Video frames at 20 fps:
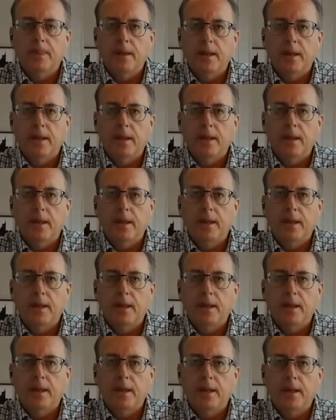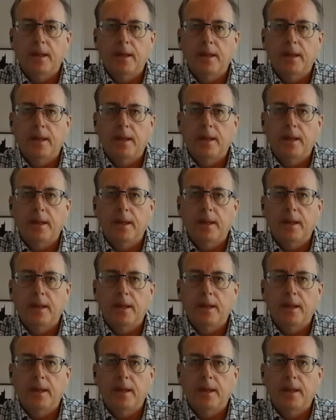and we're
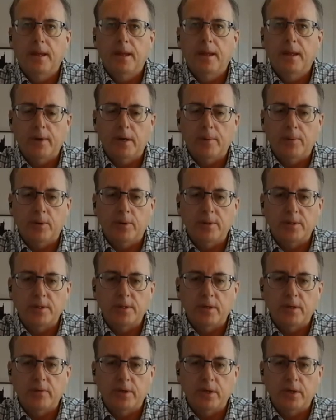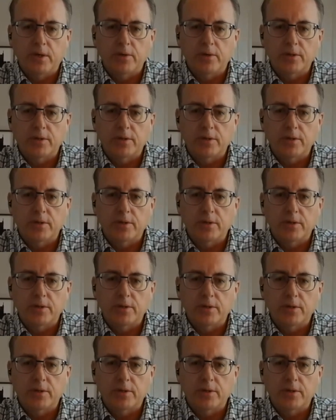coming up on 7 years now.